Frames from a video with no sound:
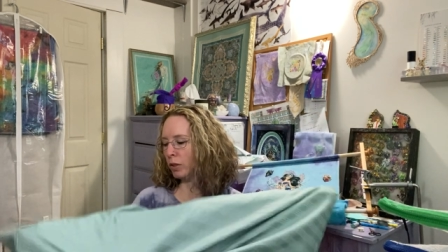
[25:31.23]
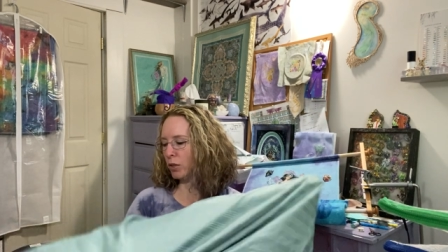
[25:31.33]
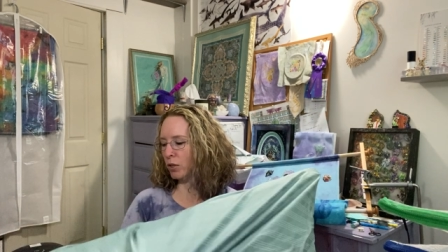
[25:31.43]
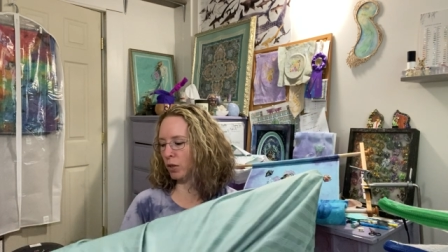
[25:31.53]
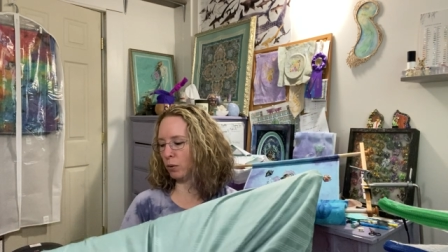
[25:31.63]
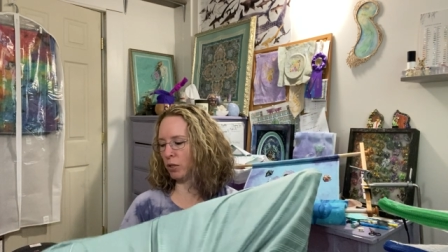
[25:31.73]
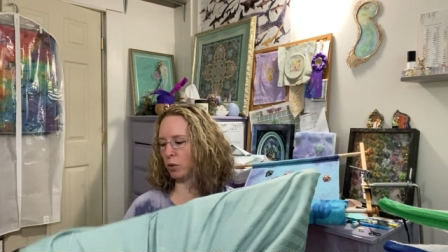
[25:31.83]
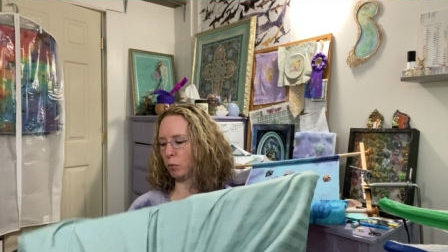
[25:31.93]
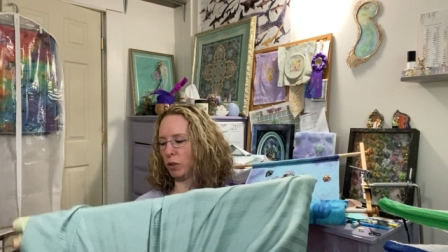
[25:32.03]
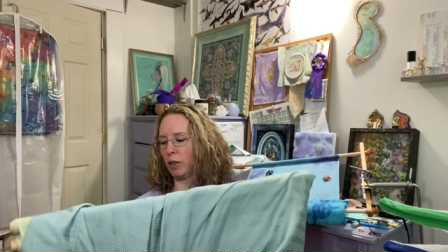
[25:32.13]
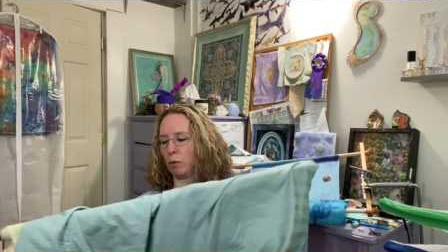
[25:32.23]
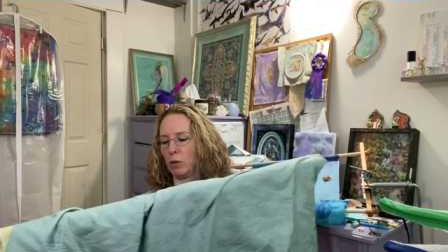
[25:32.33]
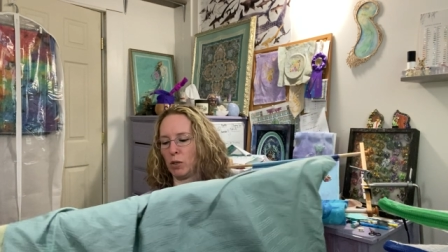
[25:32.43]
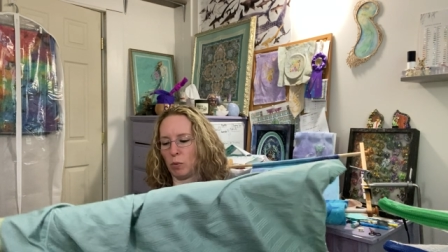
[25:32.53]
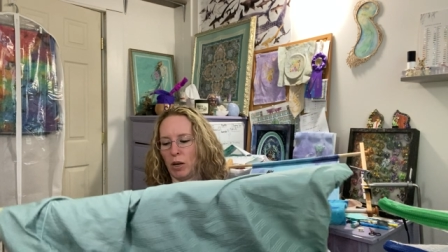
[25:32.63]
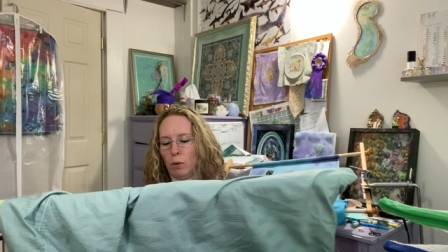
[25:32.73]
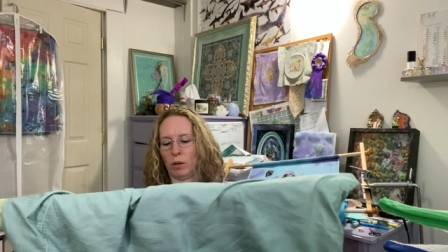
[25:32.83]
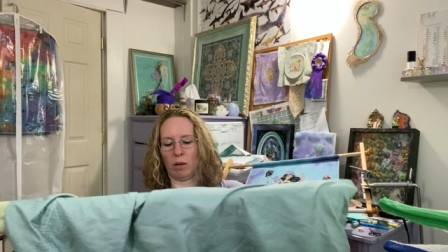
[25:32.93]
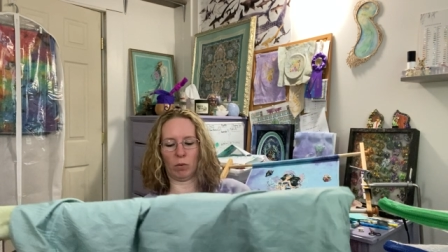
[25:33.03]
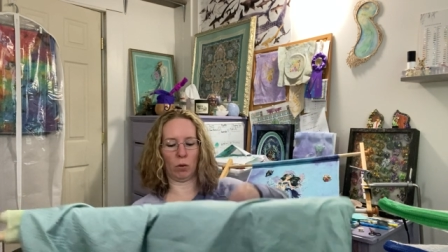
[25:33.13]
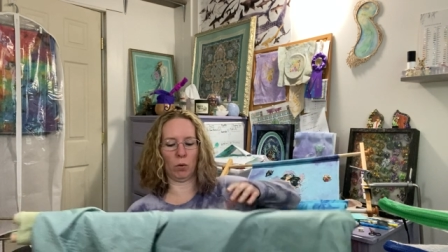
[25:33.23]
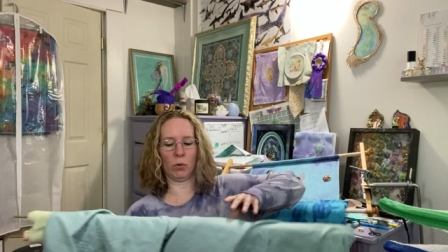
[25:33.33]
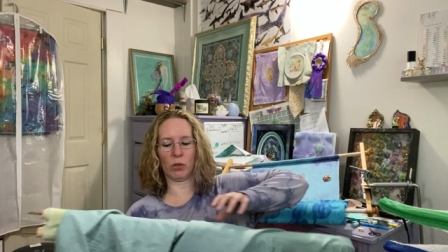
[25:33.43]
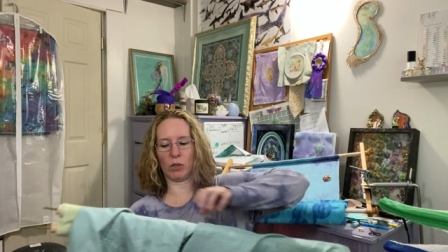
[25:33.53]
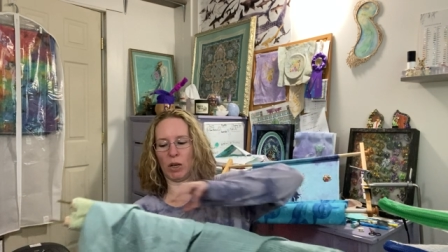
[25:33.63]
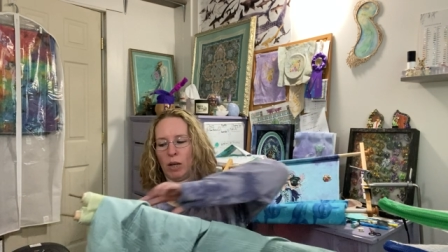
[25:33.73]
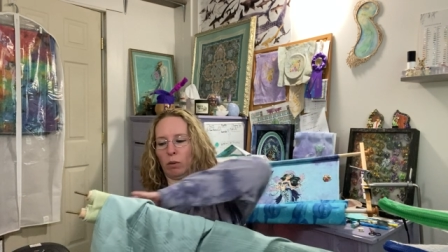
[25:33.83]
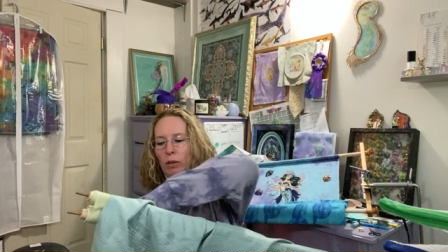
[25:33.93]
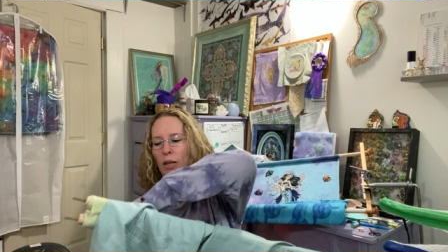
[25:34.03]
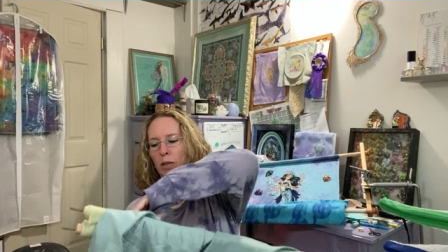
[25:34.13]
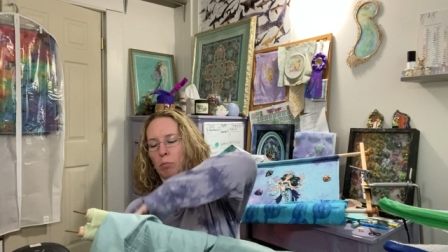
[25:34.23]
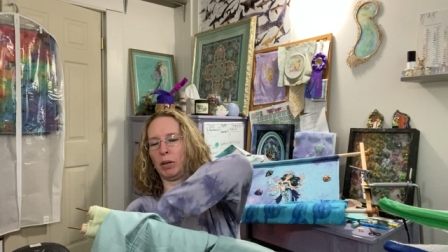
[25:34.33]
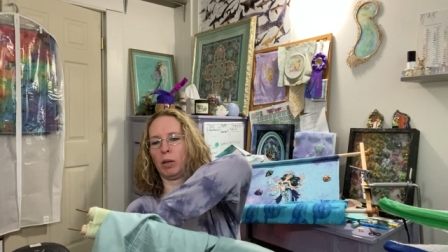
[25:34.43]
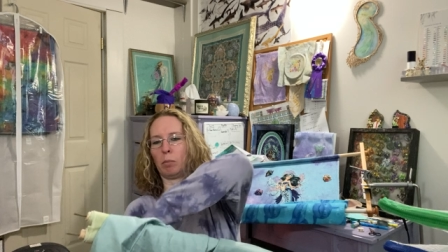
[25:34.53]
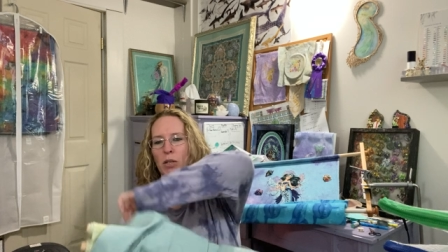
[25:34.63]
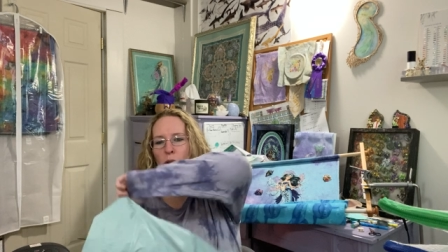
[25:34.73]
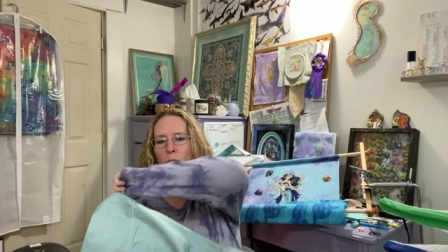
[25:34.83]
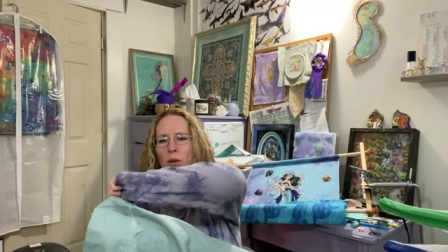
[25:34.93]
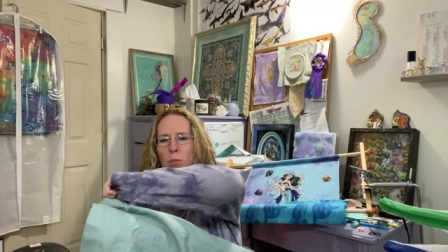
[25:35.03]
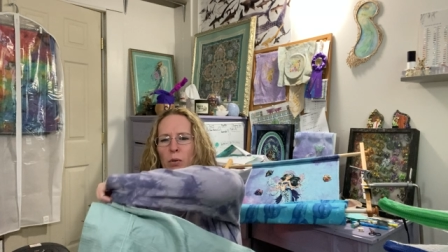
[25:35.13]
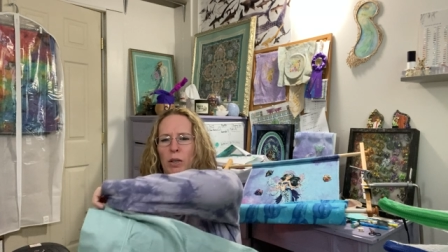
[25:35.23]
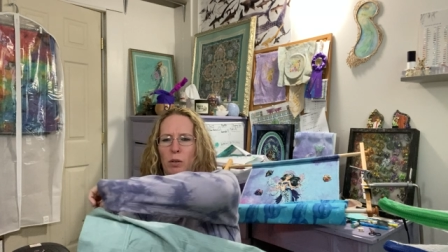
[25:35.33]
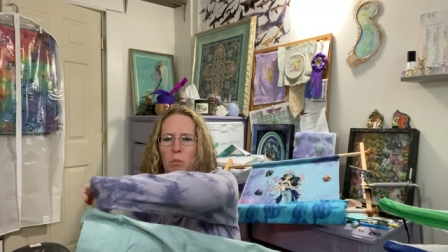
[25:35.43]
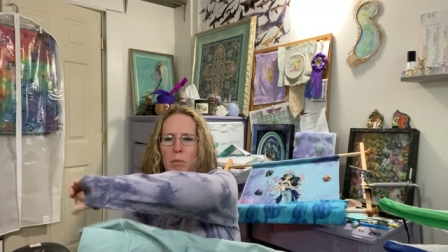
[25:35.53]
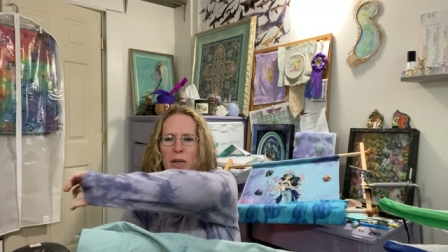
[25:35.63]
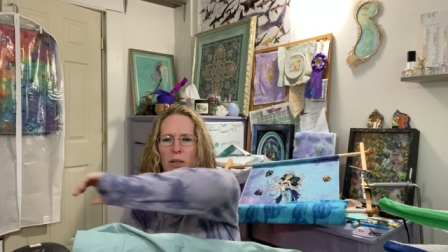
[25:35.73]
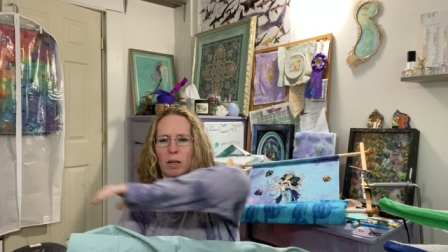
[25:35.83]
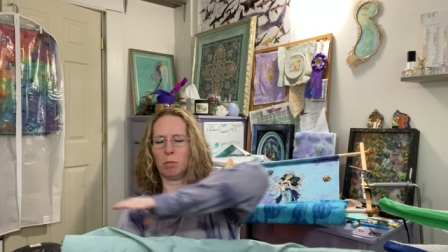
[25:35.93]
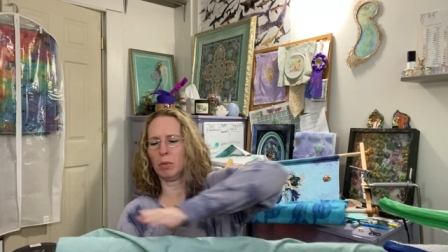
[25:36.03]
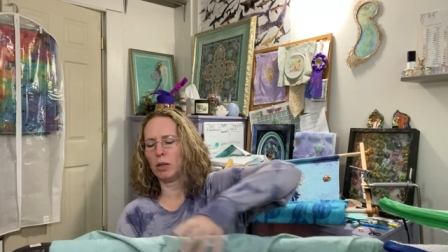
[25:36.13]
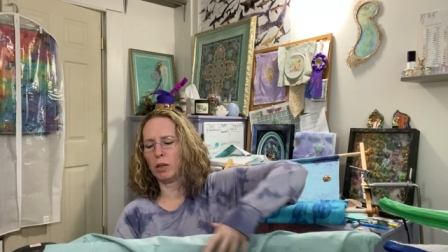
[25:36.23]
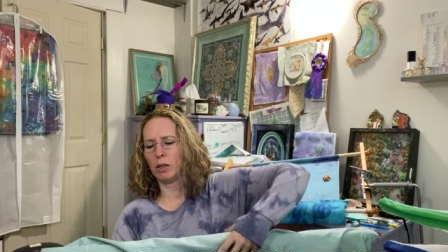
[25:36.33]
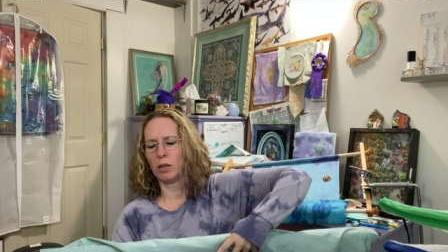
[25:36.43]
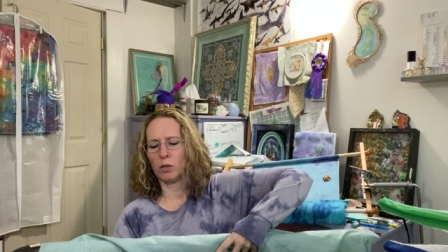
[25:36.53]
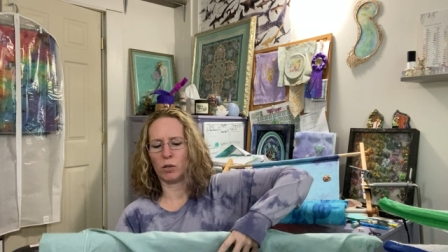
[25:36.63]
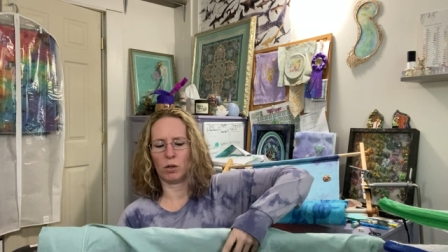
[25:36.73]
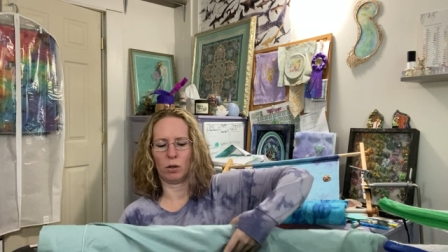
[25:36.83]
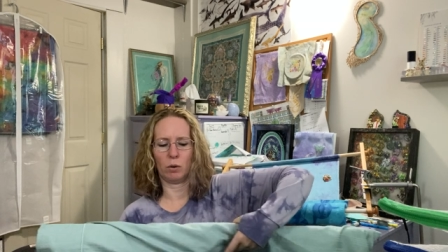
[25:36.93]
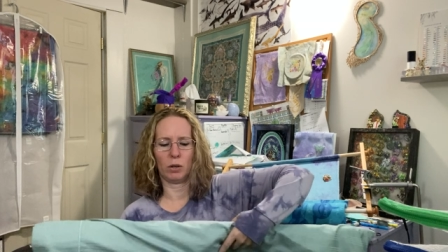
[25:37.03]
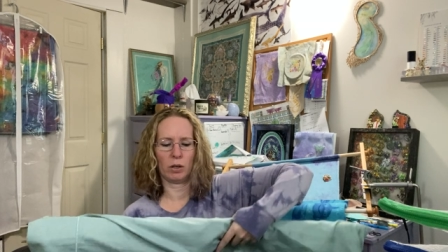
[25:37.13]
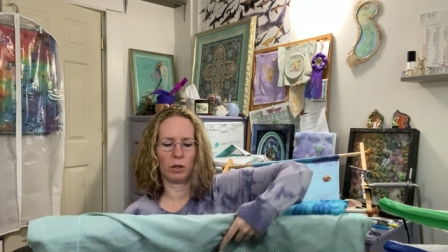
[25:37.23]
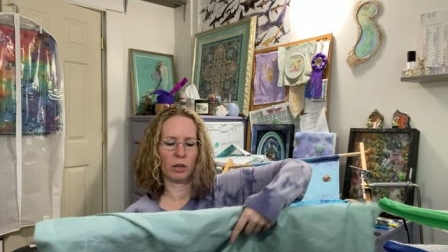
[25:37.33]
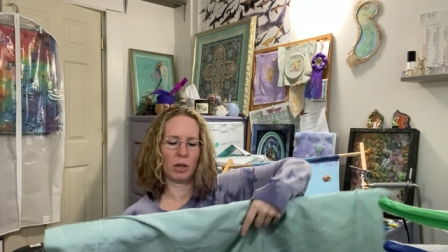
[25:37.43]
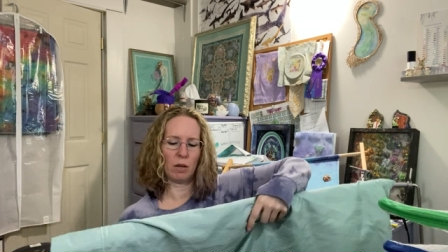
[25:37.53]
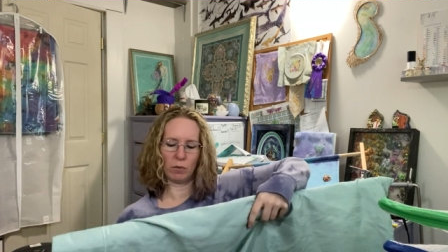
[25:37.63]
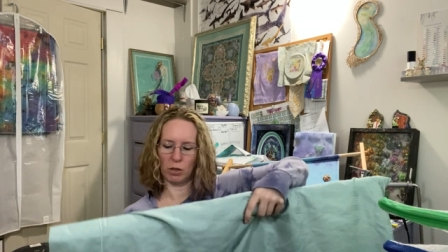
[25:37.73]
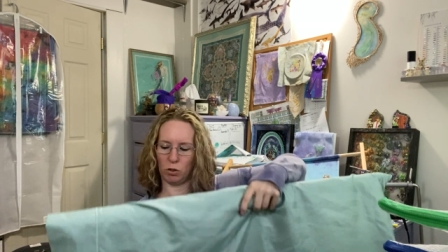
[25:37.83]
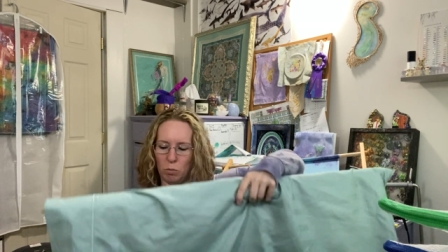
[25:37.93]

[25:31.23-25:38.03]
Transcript: so this is one thing reason why I don't have goals is I don't like beating myself up when I don't make them. So if I do